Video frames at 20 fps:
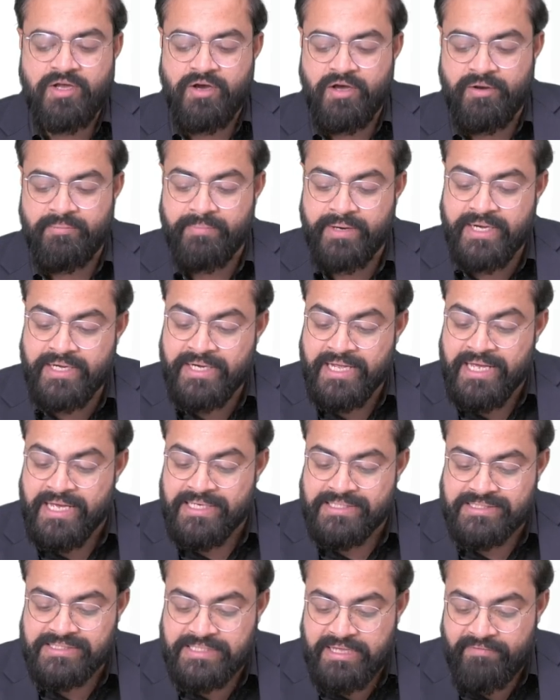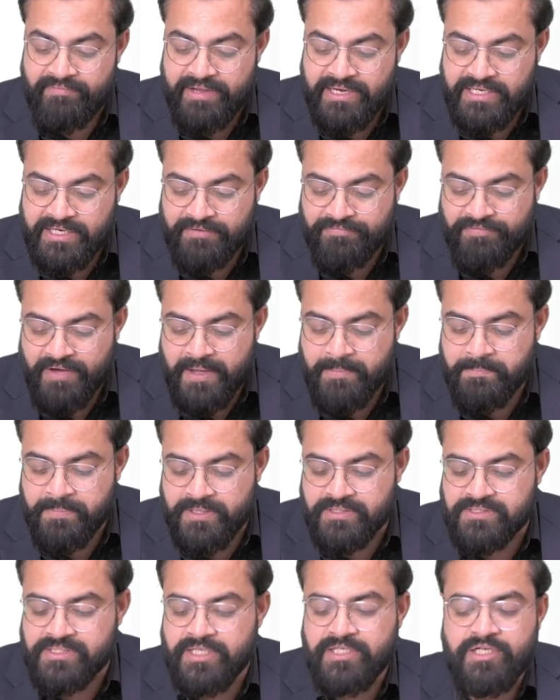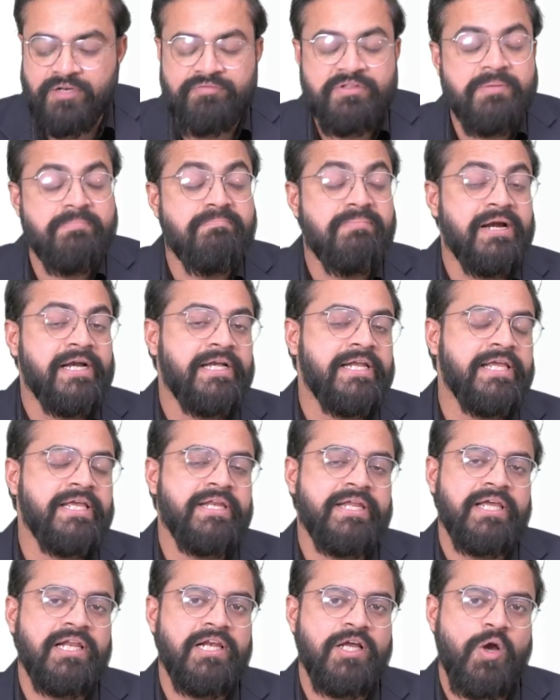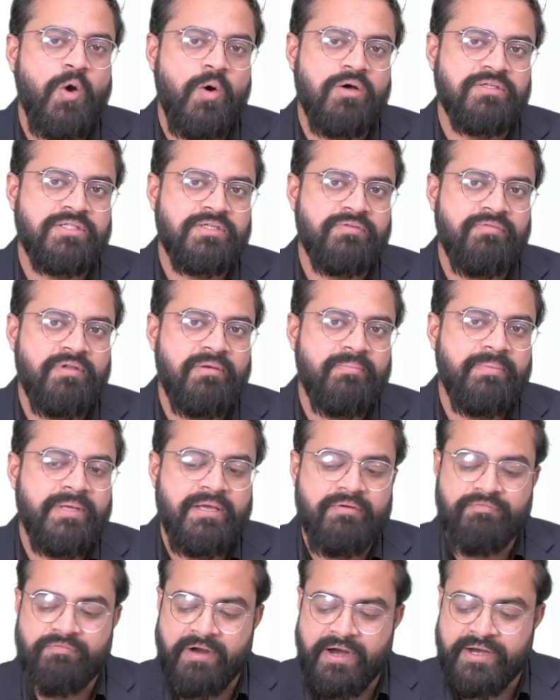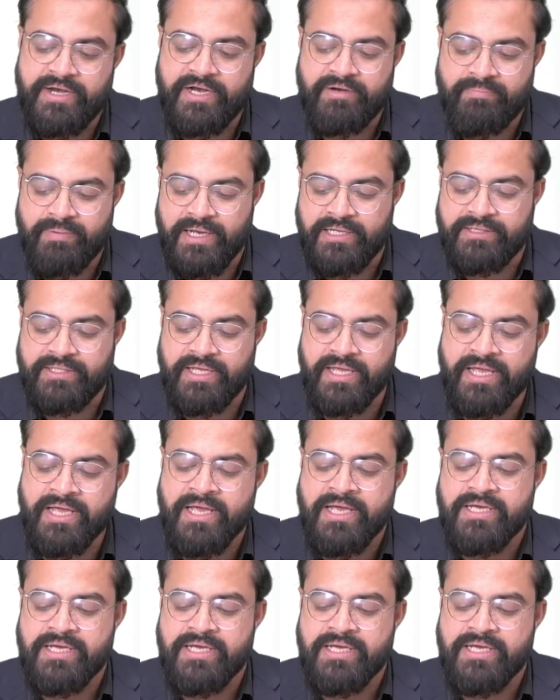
government. 75% of the material cost will be funded by the